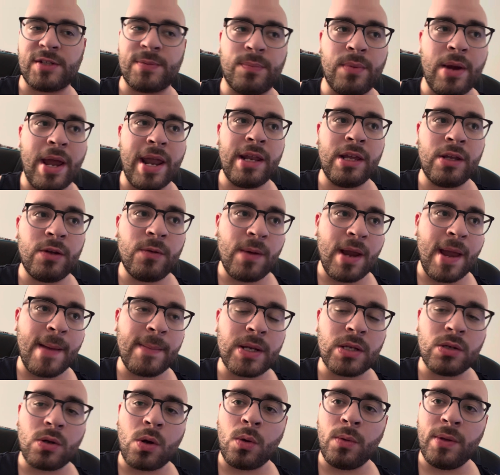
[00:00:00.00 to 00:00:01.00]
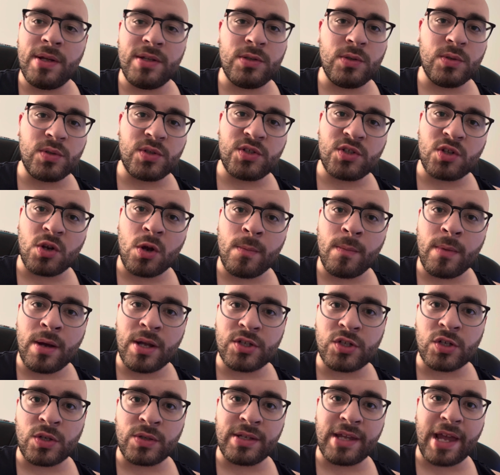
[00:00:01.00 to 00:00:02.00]
Brandon Graham can only do so
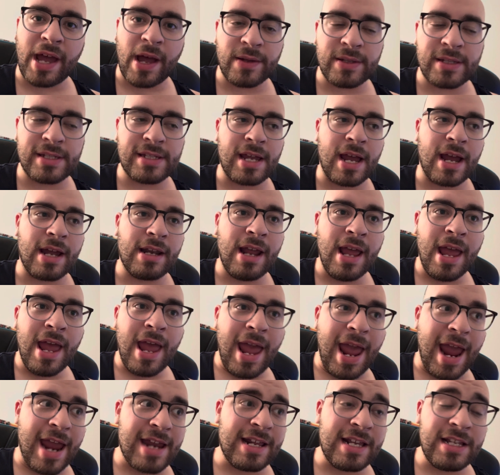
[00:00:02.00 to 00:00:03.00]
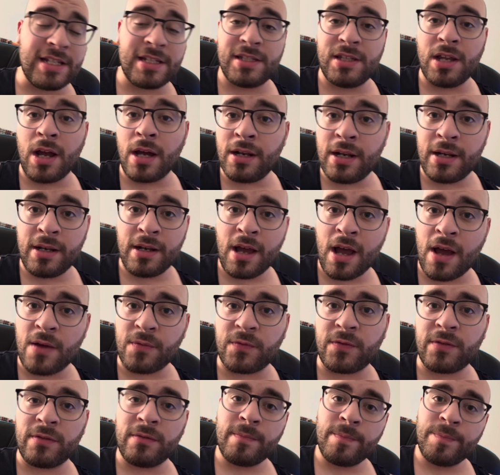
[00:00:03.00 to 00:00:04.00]
much on the outside, and he's done
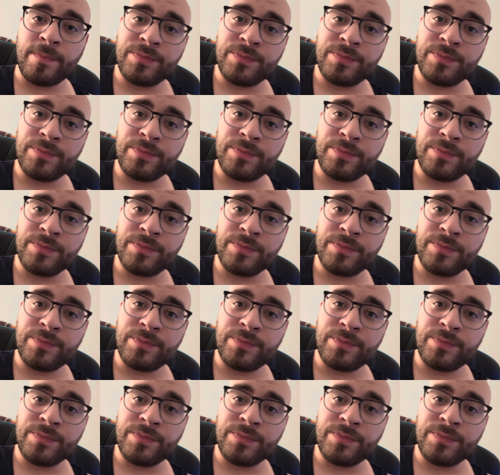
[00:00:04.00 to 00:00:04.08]
enough.